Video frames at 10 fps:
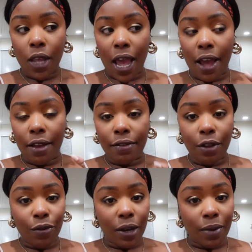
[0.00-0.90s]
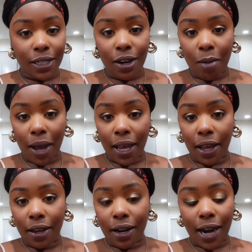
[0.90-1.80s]
and the ring wasn't on my
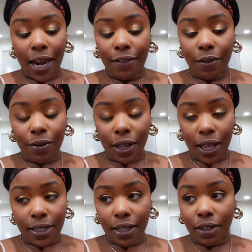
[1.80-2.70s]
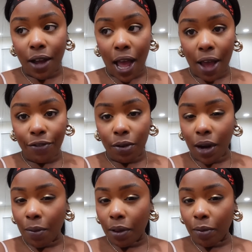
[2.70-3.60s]
hand. And I didn't even realize that till after when
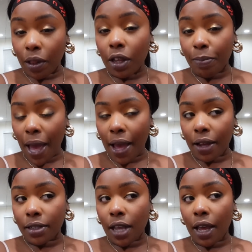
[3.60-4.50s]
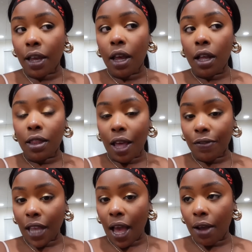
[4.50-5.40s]
I went and looked back because I
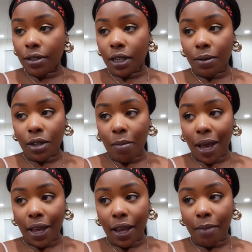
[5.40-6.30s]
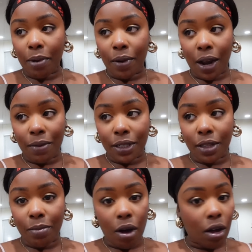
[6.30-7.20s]
left the house and it was on my hand, but when I went to
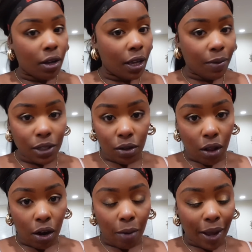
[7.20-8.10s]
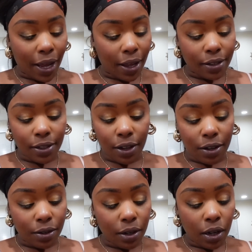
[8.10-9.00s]
the mall, it was no longer on my hand. So